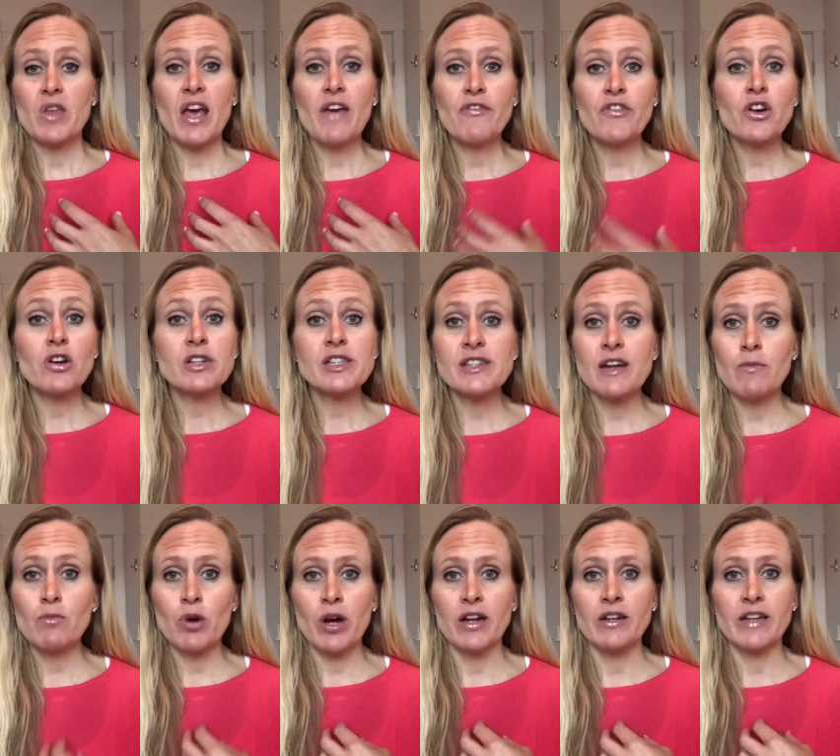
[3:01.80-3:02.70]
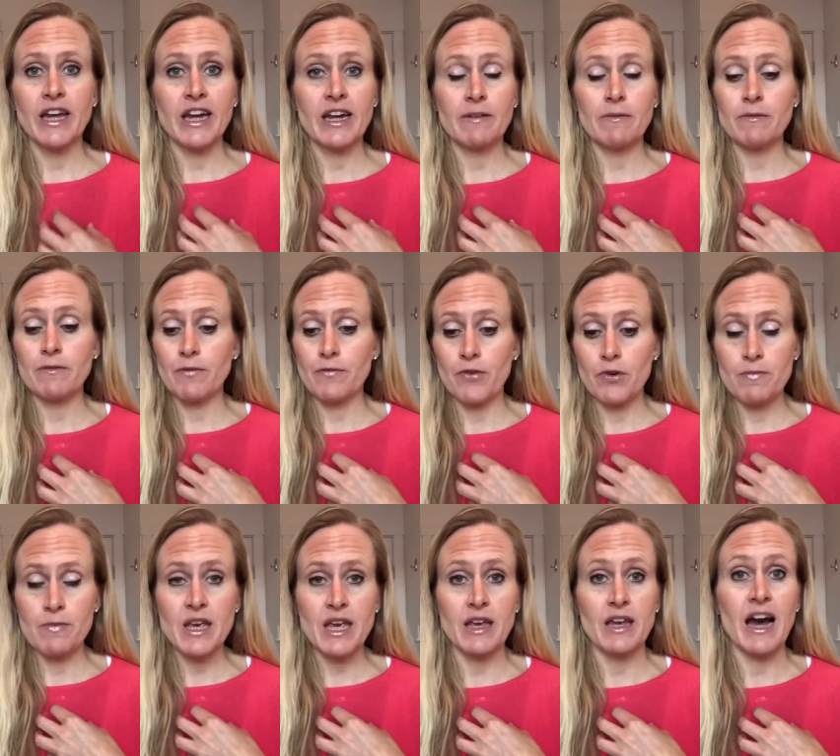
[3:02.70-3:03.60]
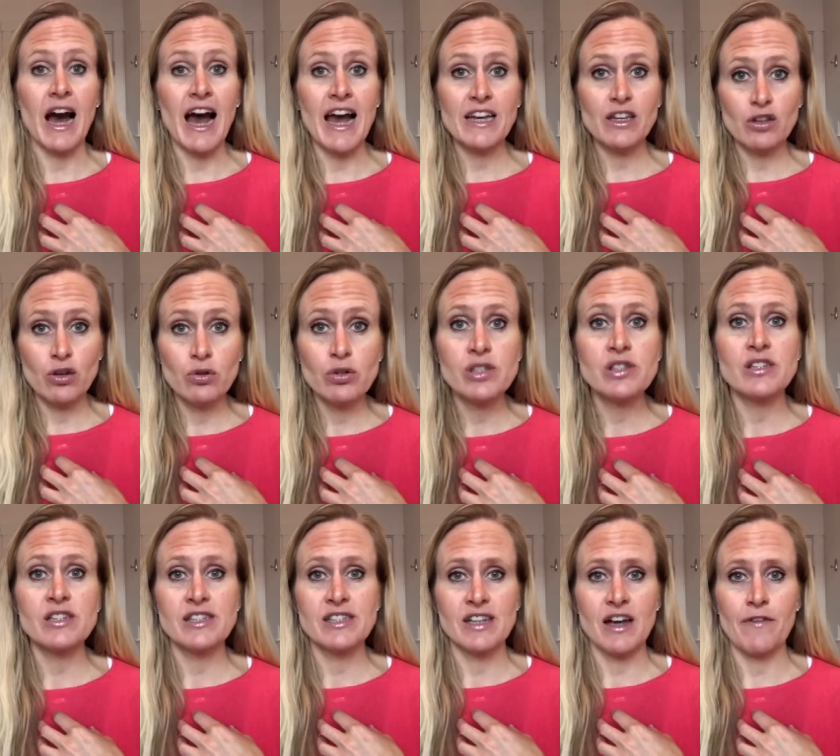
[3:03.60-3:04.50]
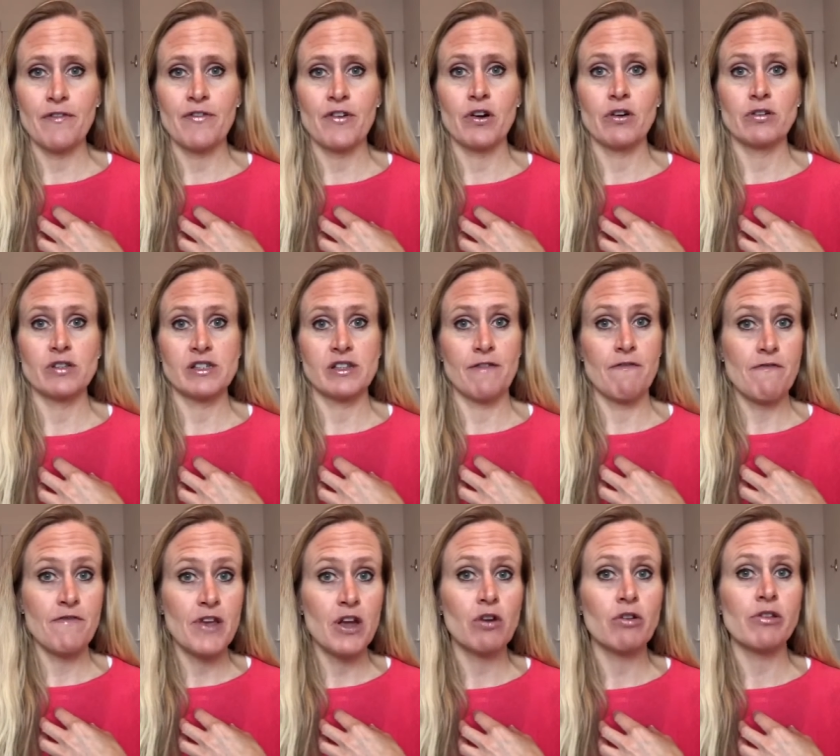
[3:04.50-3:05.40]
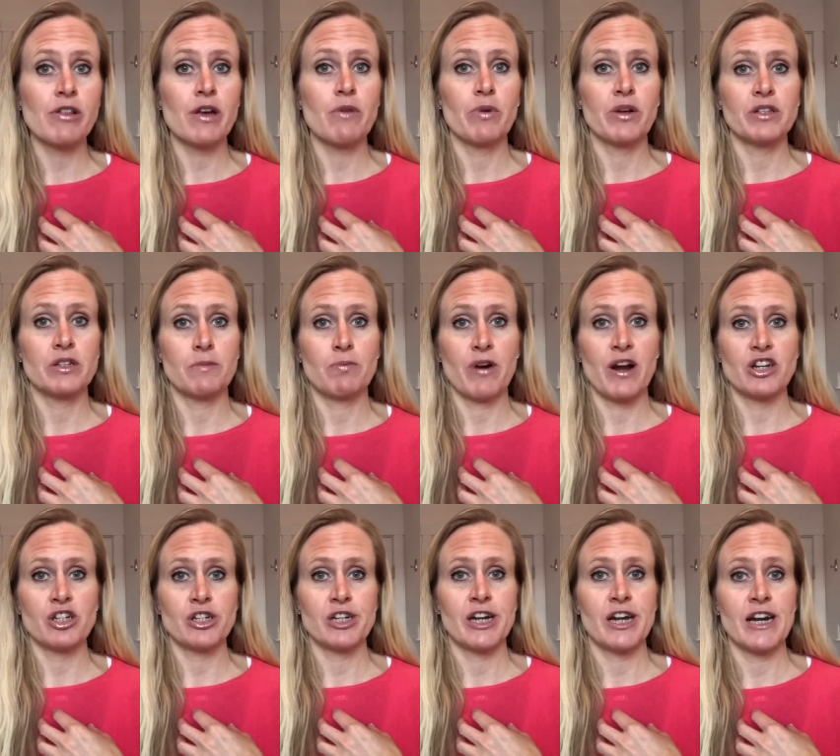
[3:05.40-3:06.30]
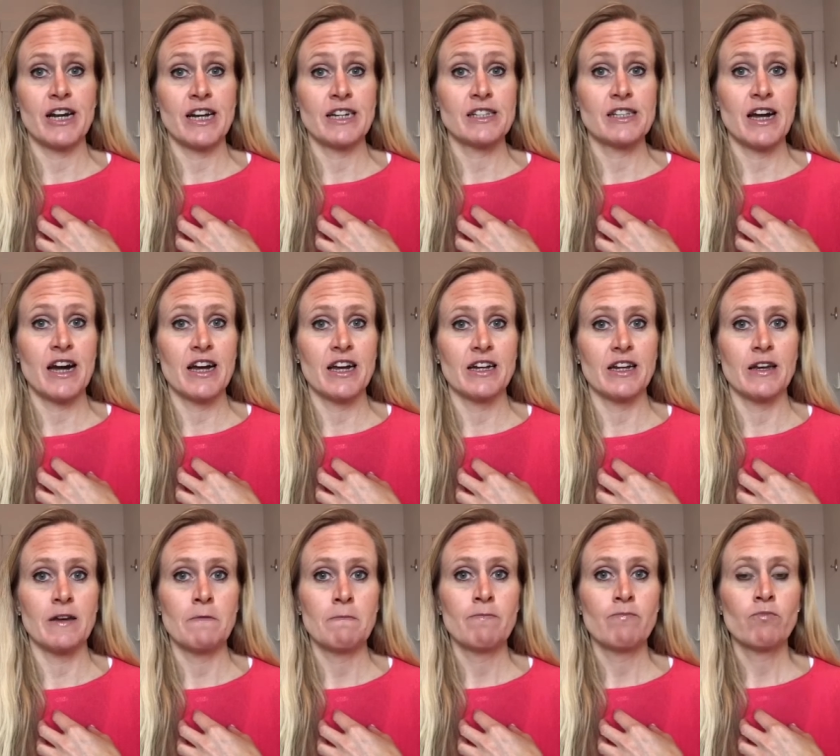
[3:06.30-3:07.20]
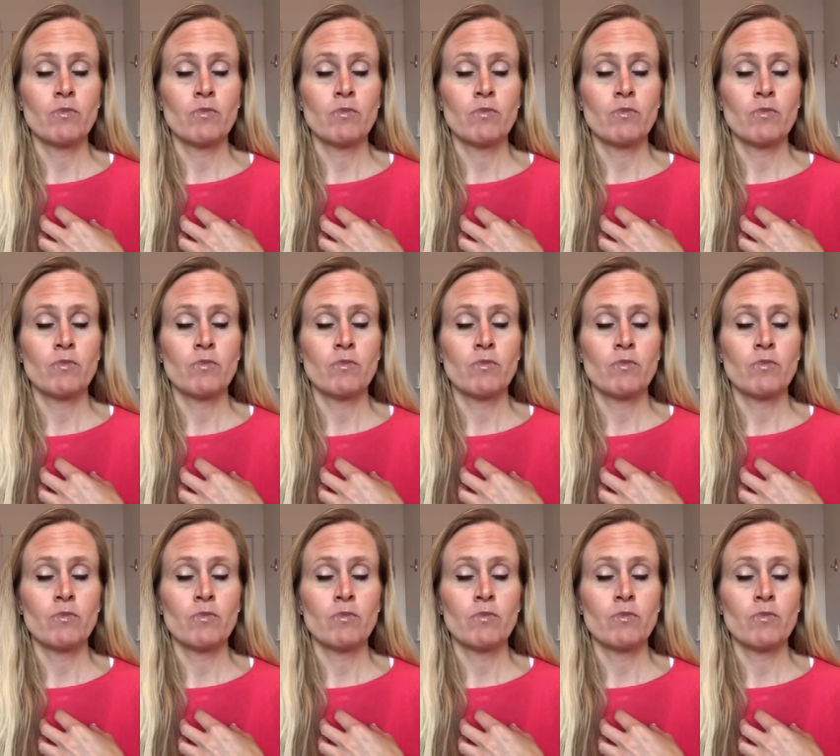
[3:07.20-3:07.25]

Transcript: if you're someone like for me, I used to suffer severely with depression and anxiety.